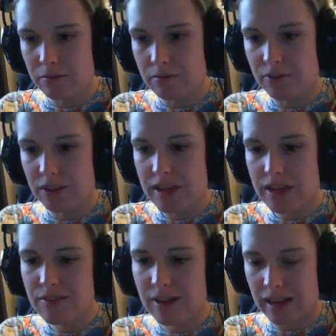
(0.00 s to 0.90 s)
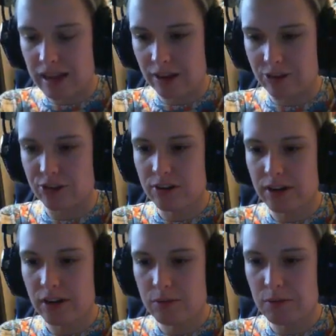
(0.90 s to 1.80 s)
For the Eva collection, I
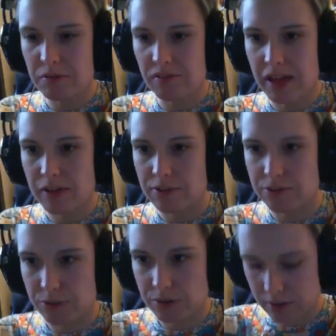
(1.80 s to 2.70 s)
can't remember if I have this one.